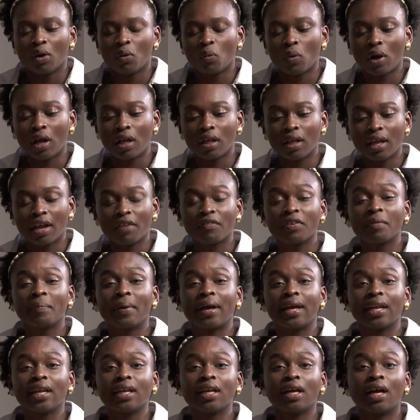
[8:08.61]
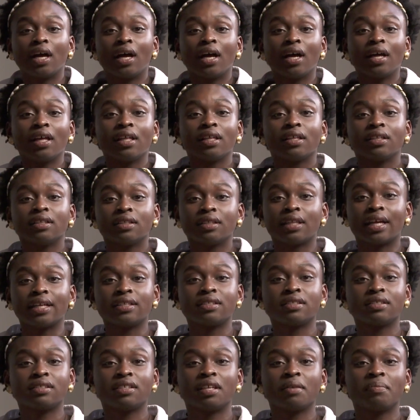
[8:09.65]
Well, everybody,
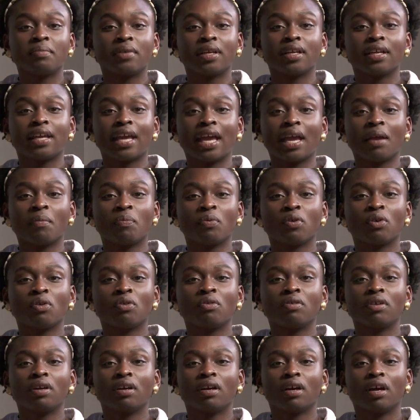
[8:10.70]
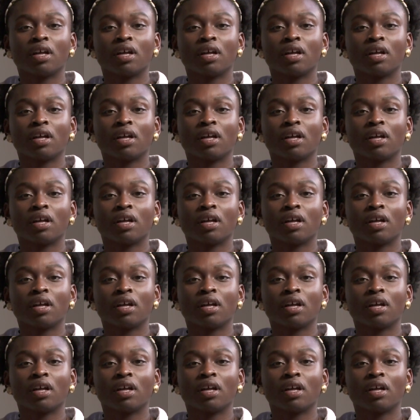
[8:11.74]
that's Timnit Gebru,